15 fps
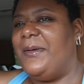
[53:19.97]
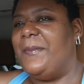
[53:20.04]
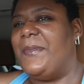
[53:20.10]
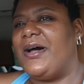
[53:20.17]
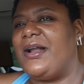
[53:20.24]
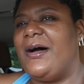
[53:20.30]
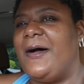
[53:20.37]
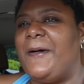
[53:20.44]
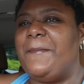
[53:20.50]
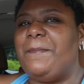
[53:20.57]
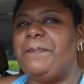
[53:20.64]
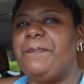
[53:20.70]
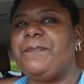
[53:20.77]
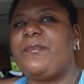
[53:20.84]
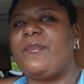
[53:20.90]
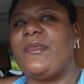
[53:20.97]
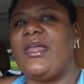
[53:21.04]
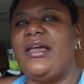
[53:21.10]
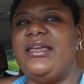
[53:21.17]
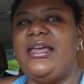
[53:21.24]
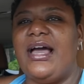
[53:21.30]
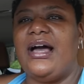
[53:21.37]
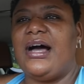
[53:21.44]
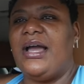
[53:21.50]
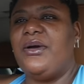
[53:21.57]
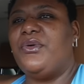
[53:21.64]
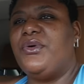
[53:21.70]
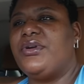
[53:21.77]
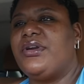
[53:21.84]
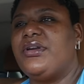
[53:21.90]
But yeah, I
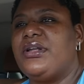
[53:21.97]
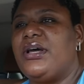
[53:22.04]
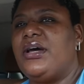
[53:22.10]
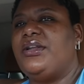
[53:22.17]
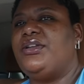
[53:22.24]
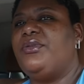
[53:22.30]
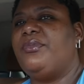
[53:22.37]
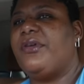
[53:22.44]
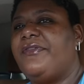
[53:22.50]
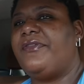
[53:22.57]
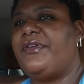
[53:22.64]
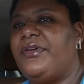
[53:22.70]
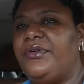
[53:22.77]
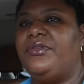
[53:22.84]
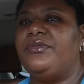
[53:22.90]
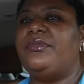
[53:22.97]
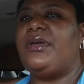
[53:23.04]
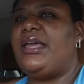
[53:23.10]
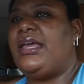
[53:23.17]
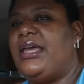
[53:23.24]
ordered a new perfume